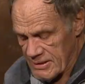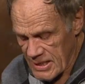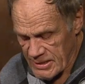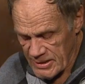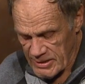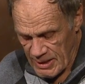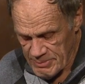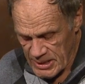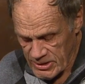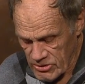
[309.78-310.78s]
take in, I'm
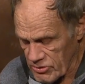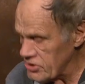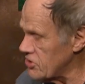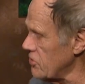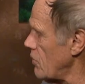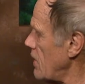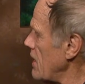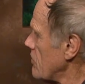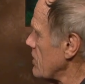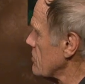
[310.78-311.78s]
taking orange and
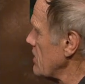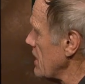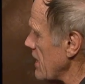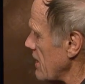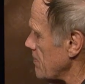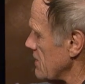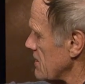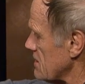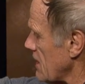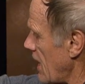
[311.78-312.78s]
white, which we add up in
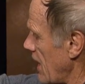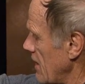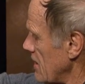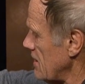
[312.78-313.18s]
the sky,